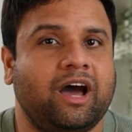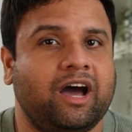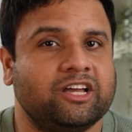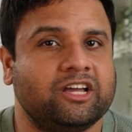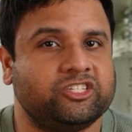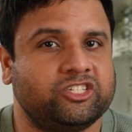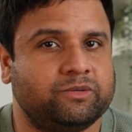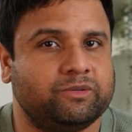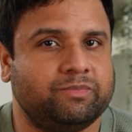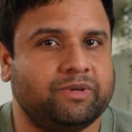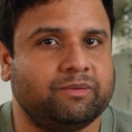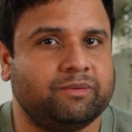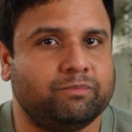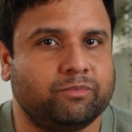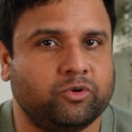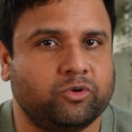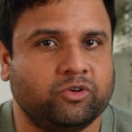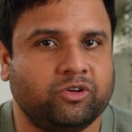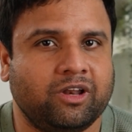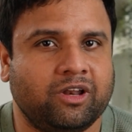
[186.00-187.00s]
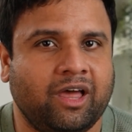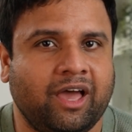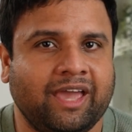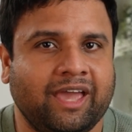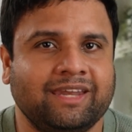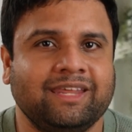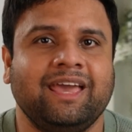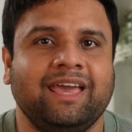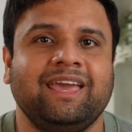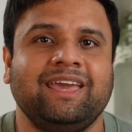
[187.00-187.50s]
R G B Mood
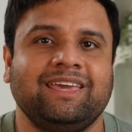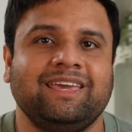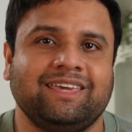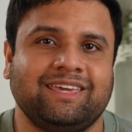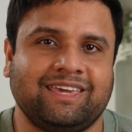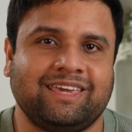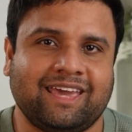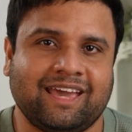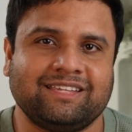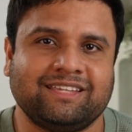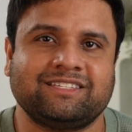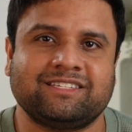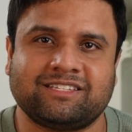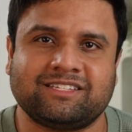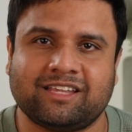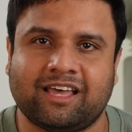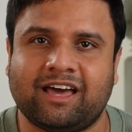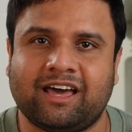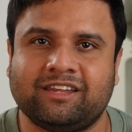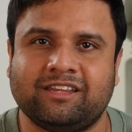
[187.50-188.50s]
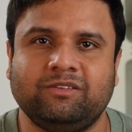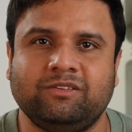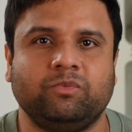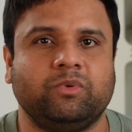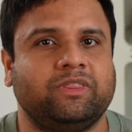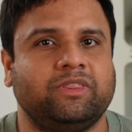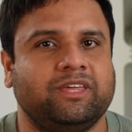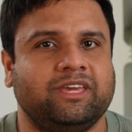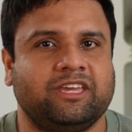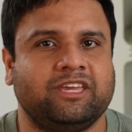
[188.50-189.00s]
Light. Get started
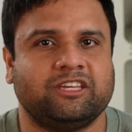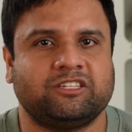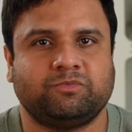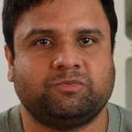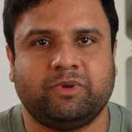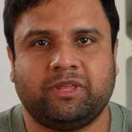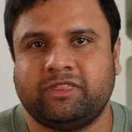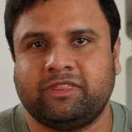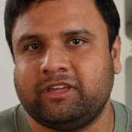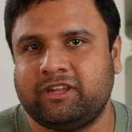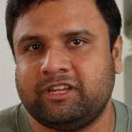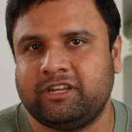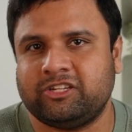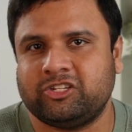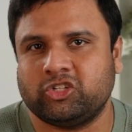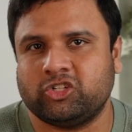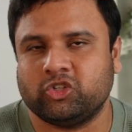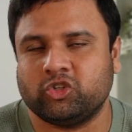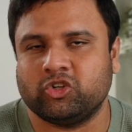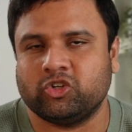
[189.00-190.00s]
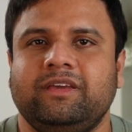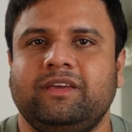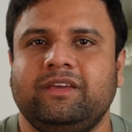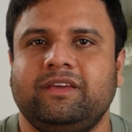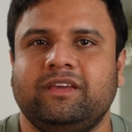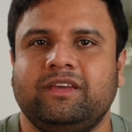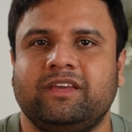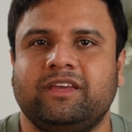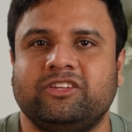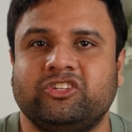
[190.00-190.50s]
with the E S P thirty-two.
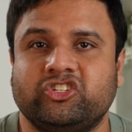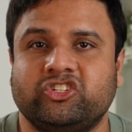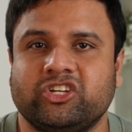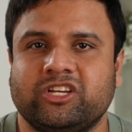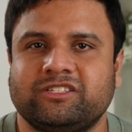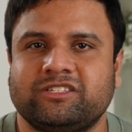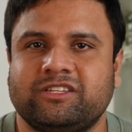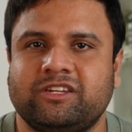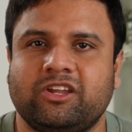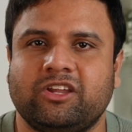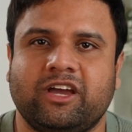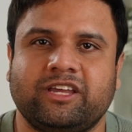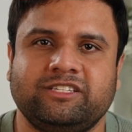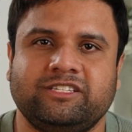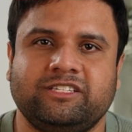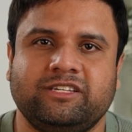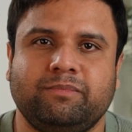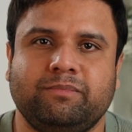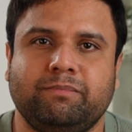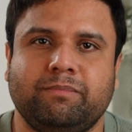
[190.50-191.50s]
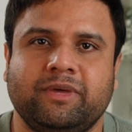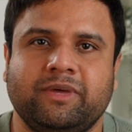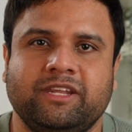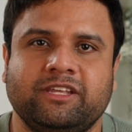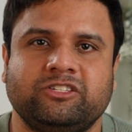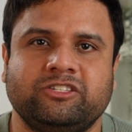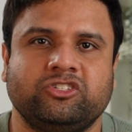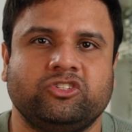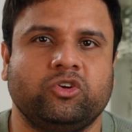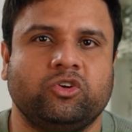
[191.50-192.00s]
In just ninety
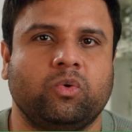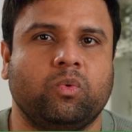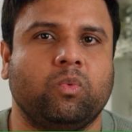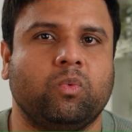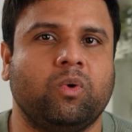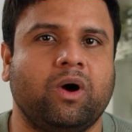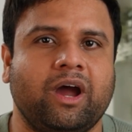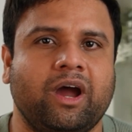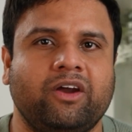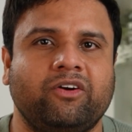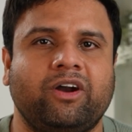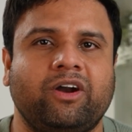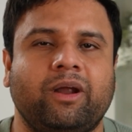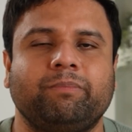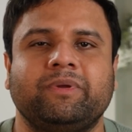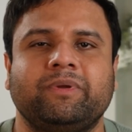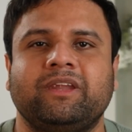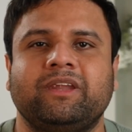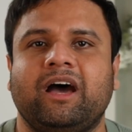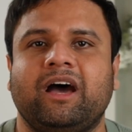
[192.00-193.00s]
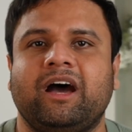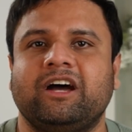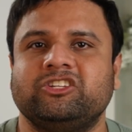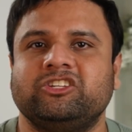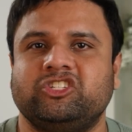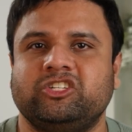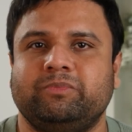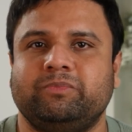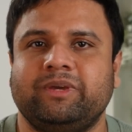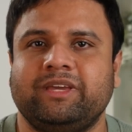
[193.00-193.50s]
minutes, you'll wire up an R
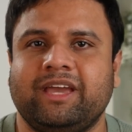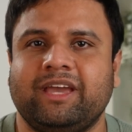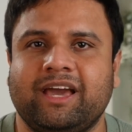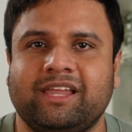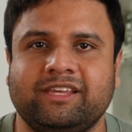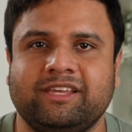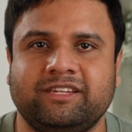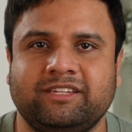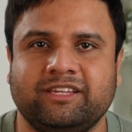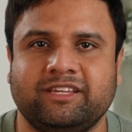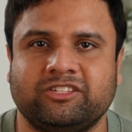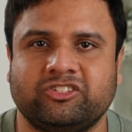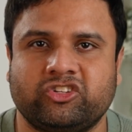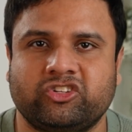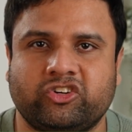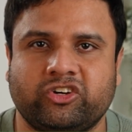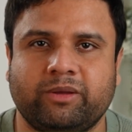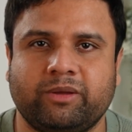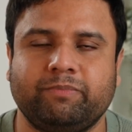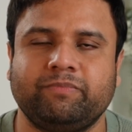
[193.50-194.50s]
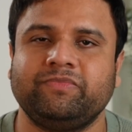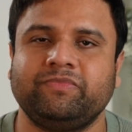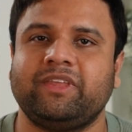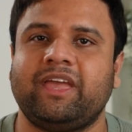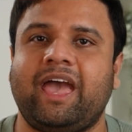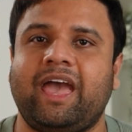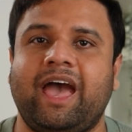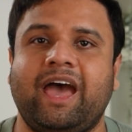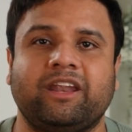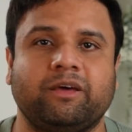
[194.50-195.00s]
G B L E D strip,
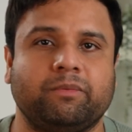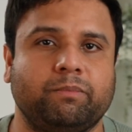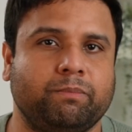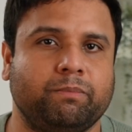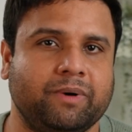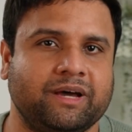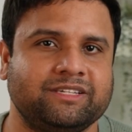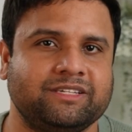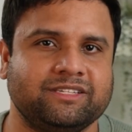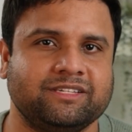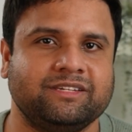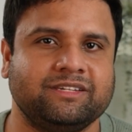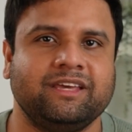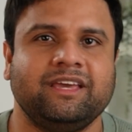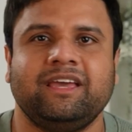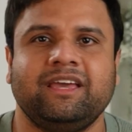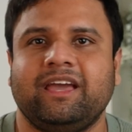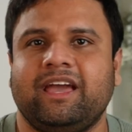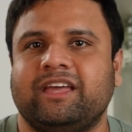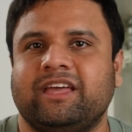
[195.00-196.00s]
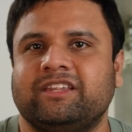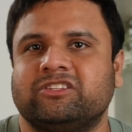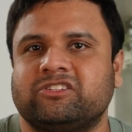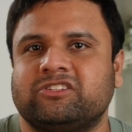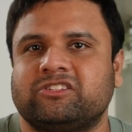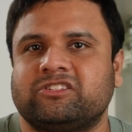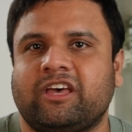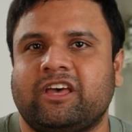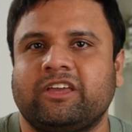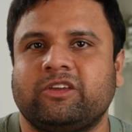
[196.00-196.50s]
add a button, and
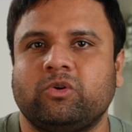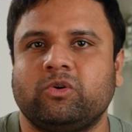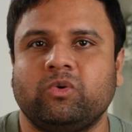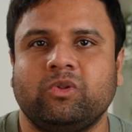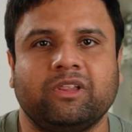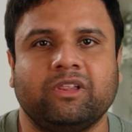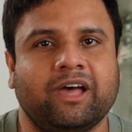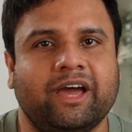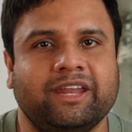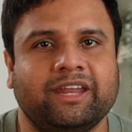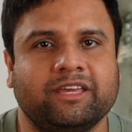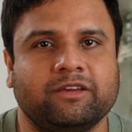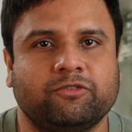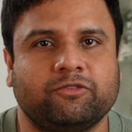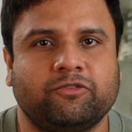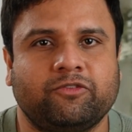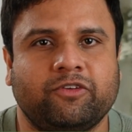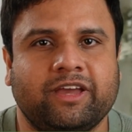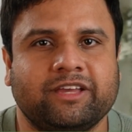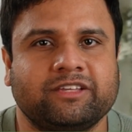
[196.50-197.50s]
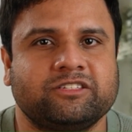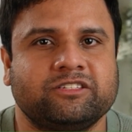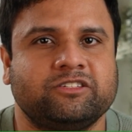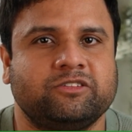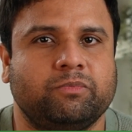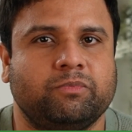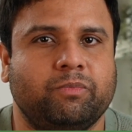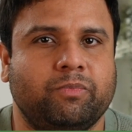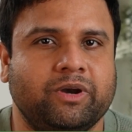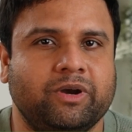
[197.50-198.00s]
cycle lighting effects
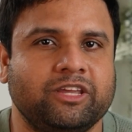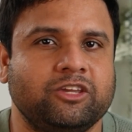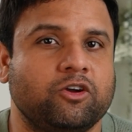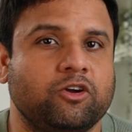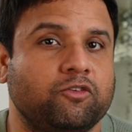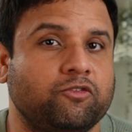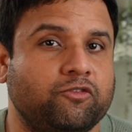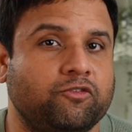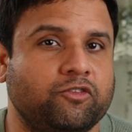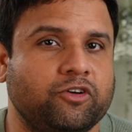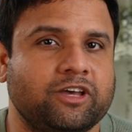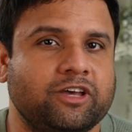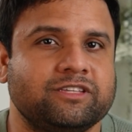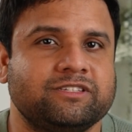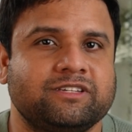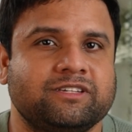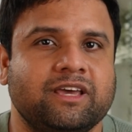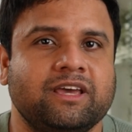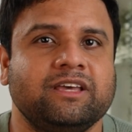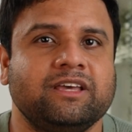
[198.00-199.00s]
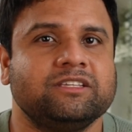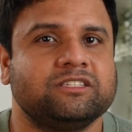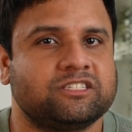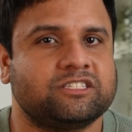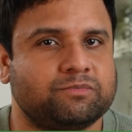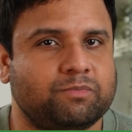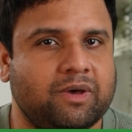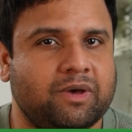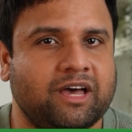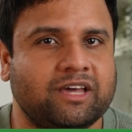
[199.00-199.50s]
to bring your first
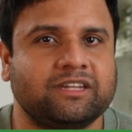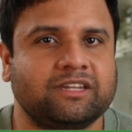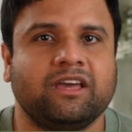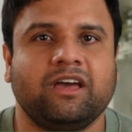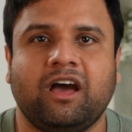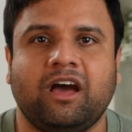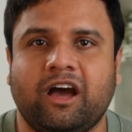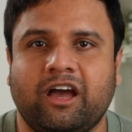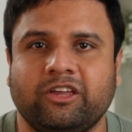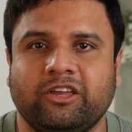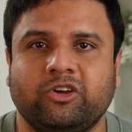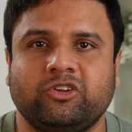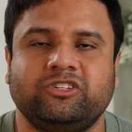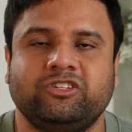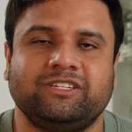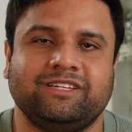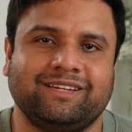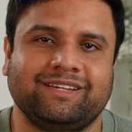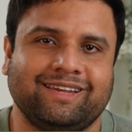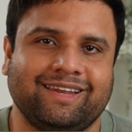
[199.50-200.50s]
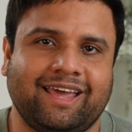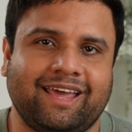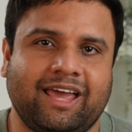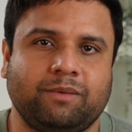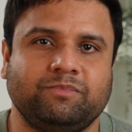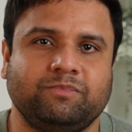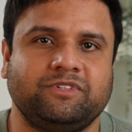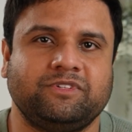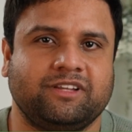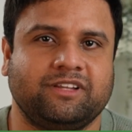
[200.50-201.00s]
smart IoT
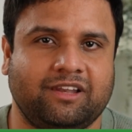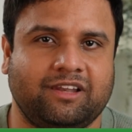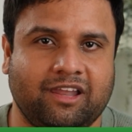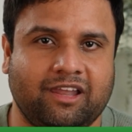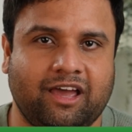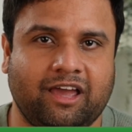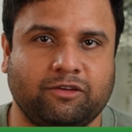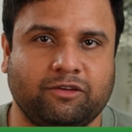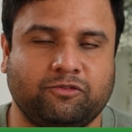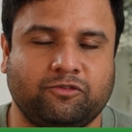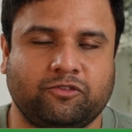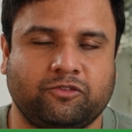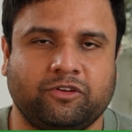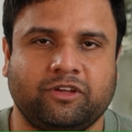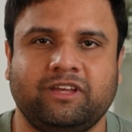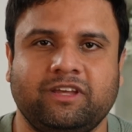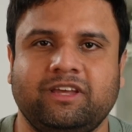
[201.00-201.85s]
lamp to life.